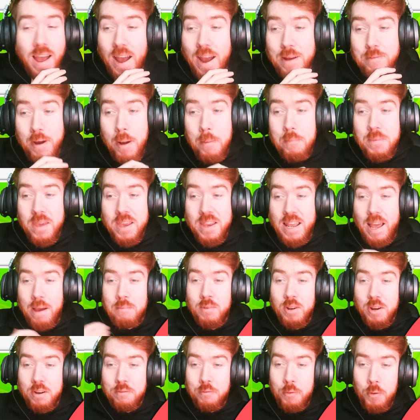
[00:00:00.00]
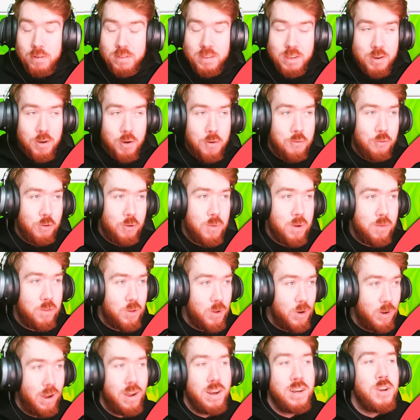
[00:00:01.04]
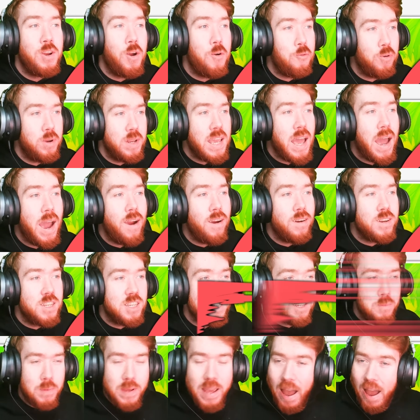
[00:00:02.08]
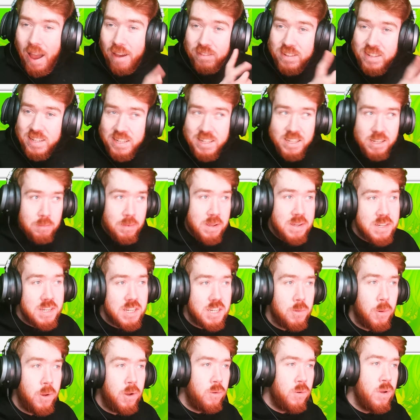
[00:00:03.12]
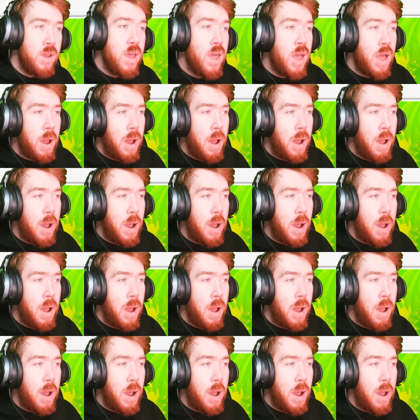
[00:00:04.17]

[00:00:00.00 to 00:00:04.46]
hype update that I'm looking forward to go through with you lot and go through the characters. We have seen some leaks as well.